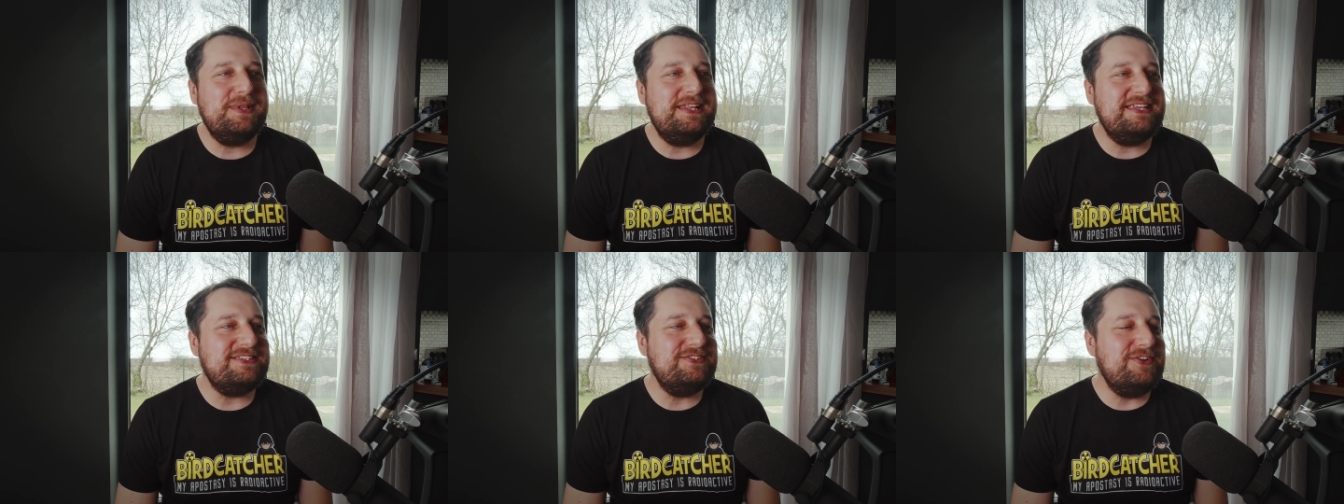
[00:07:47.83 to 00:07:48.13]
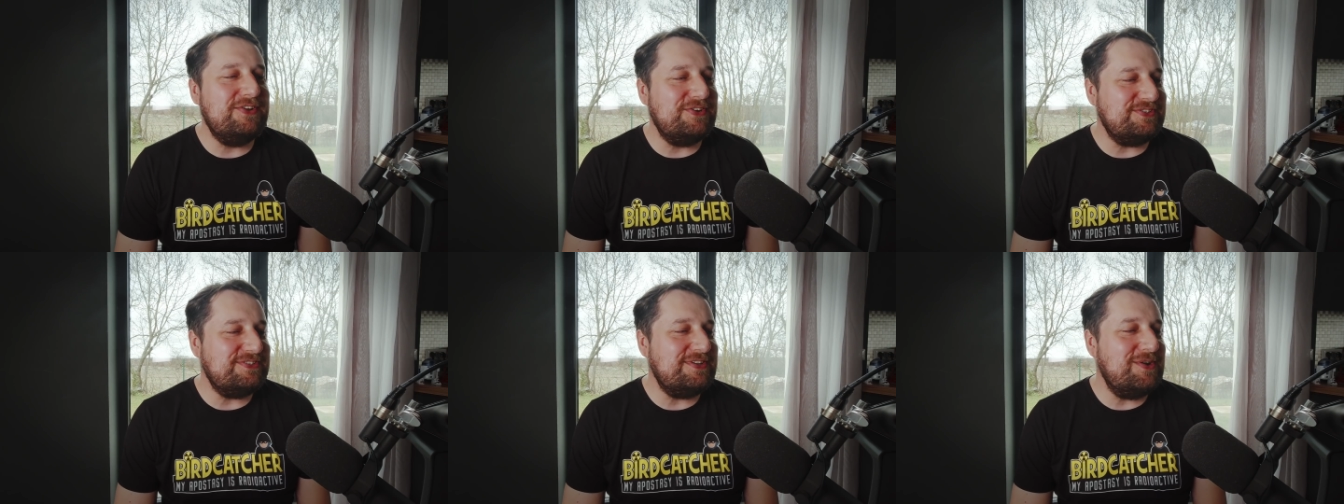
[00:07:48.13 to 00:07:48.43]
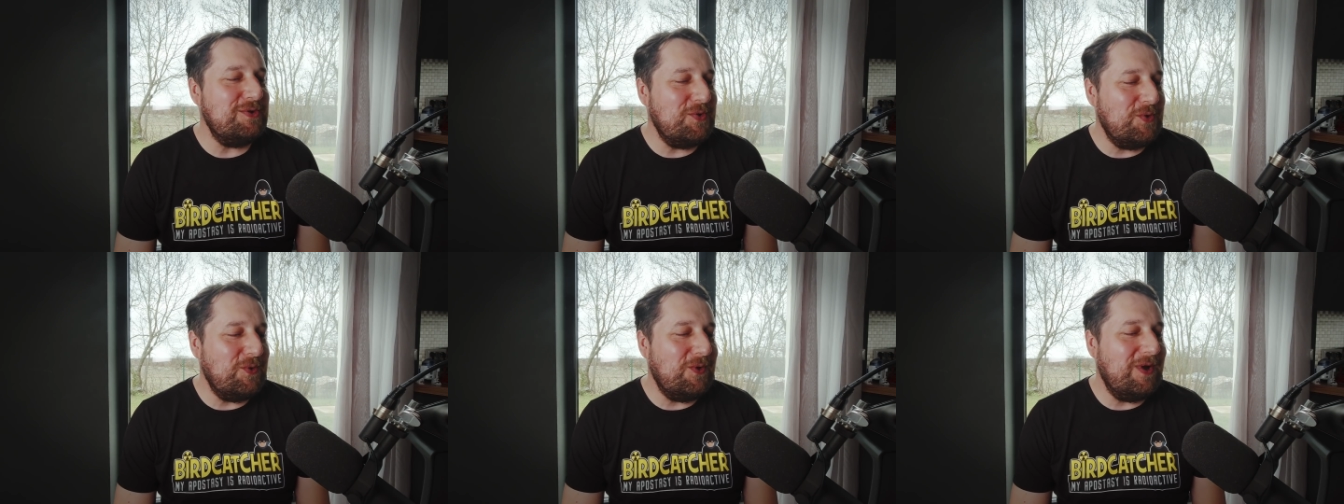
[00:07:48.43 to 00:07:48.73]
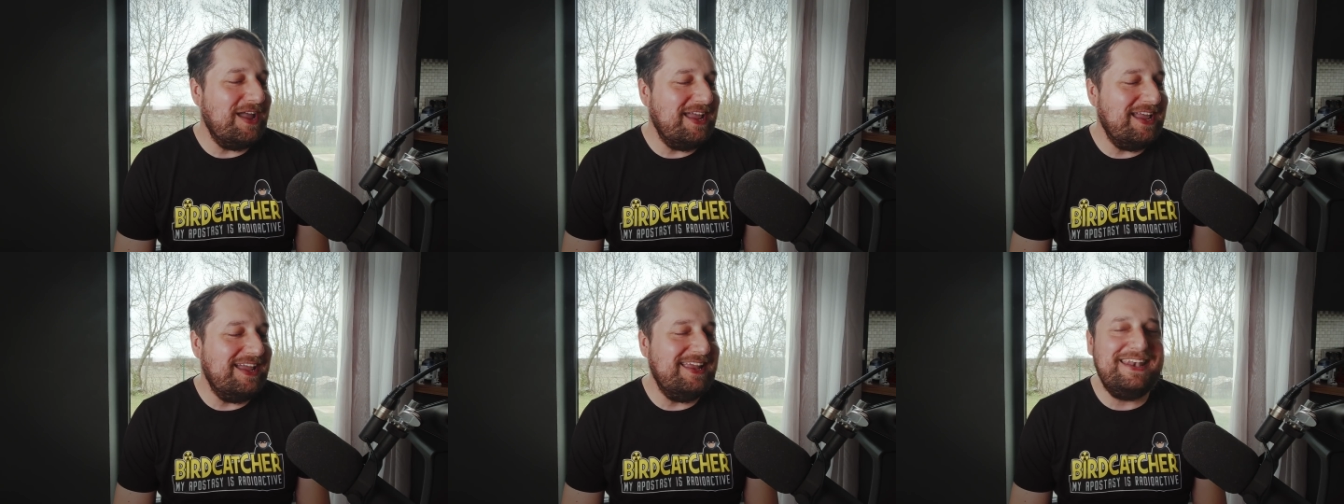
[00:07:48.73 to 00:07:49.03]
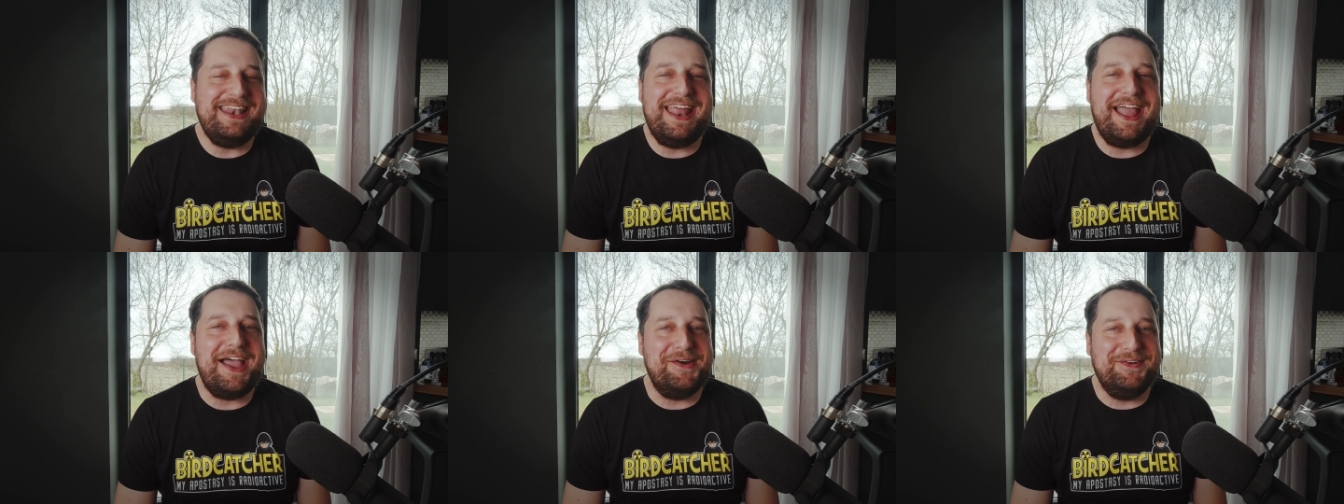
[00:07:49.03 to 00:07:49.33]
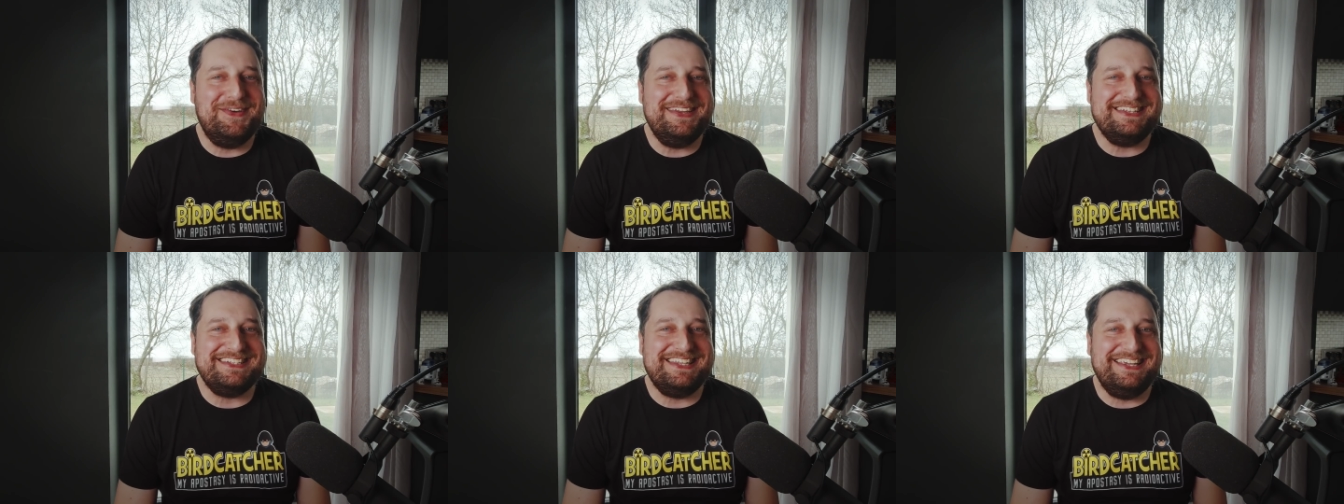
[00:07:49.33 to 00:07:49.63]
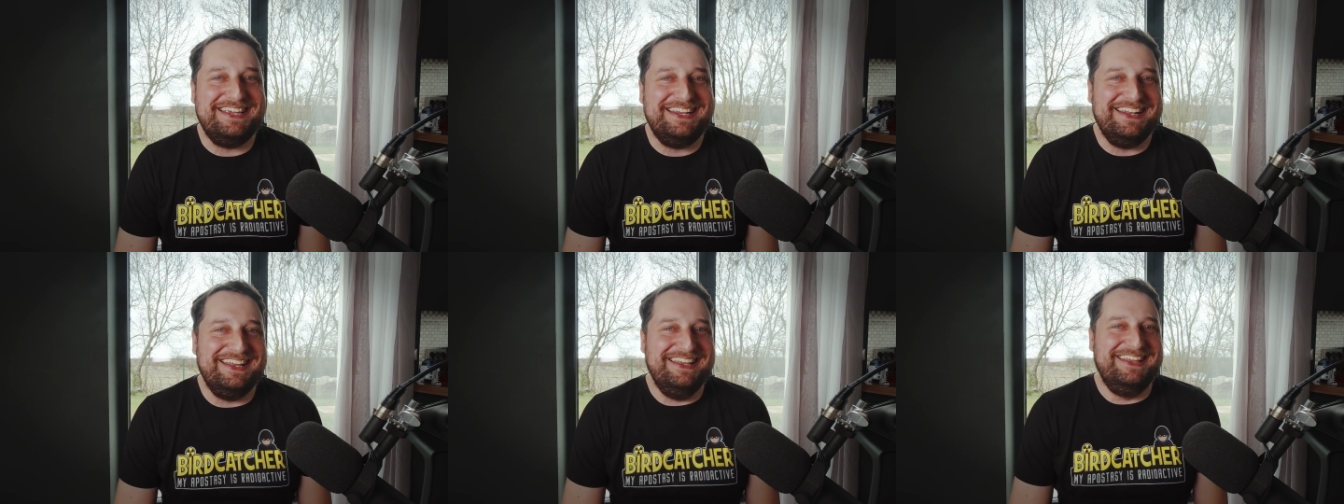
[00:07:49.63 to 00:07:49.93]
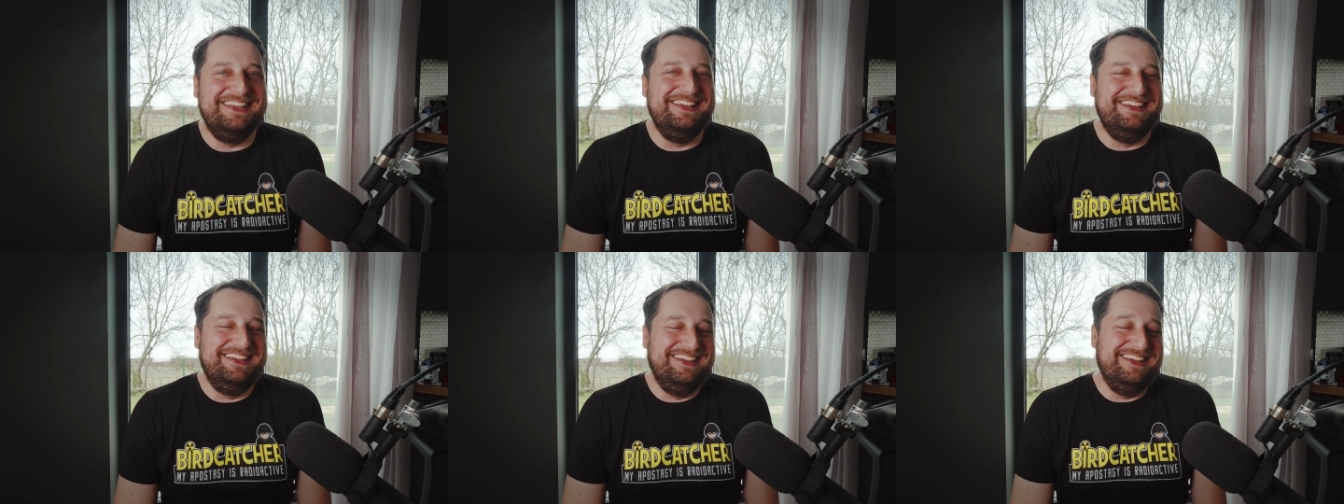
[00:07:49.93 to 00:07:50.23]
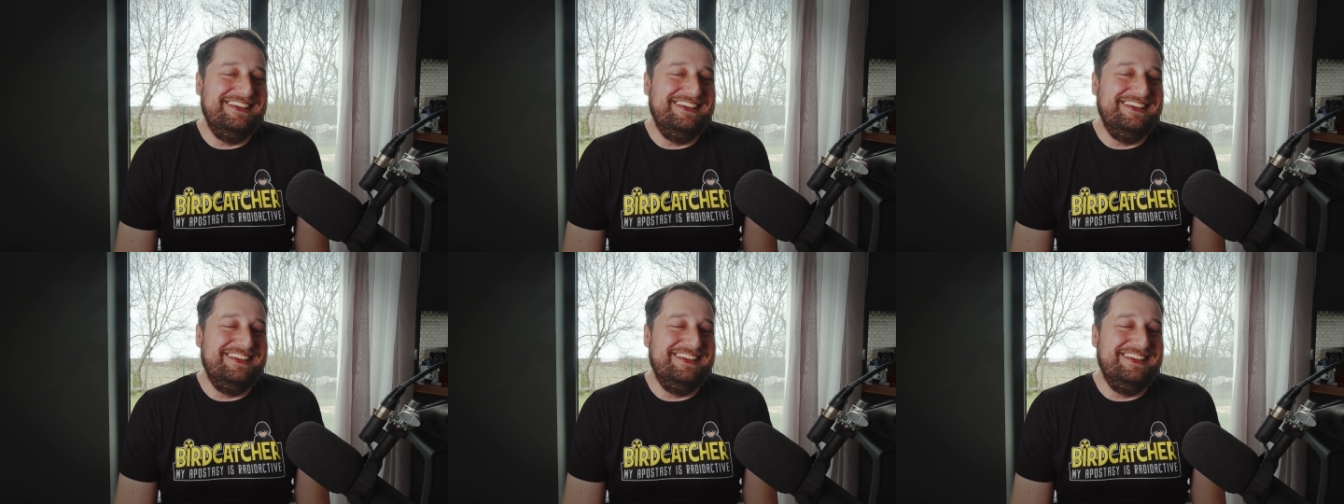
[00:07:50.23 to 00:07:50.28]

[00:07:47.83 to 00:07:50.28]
Well, it's not so quiet now, is it?